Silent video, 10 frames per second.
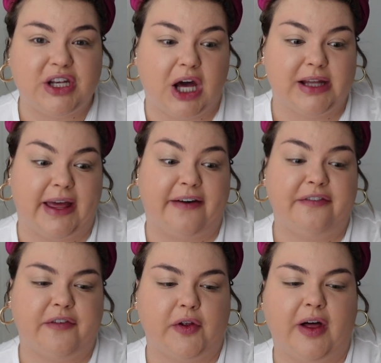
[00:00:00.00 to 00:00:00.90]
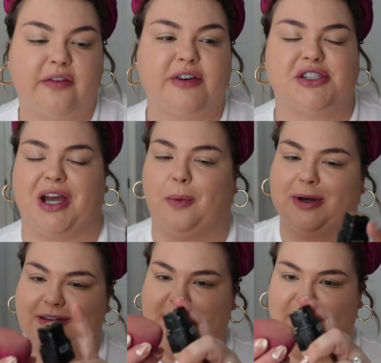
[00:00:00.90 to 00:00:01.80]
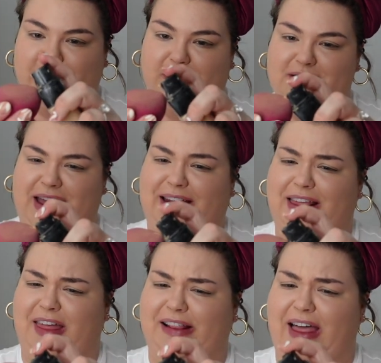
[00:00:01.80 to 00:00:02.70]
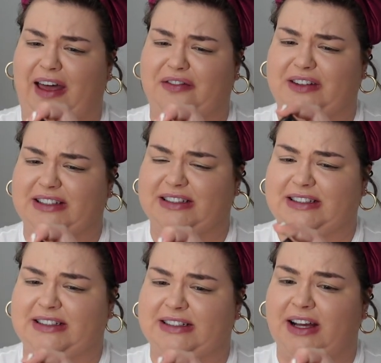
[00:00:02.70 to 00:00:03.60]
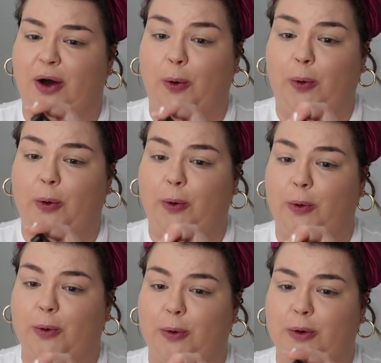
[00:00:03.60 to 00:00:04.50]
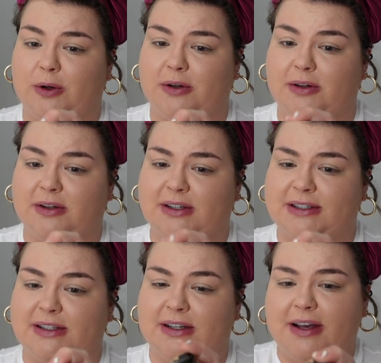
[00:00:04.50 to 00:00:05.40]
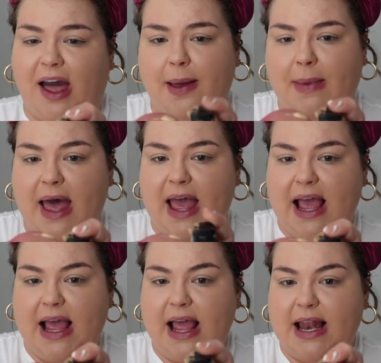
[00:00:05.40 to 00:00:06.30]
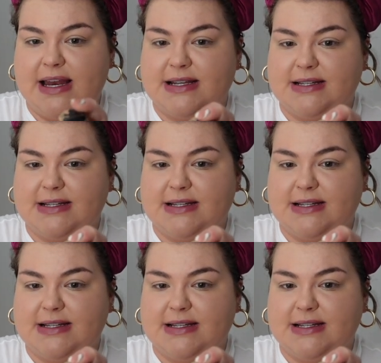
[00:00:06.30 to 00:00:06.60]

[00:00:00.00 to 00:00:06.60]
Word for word: not like full coverage. I wanna see if there's anything left. Ooh. Come on.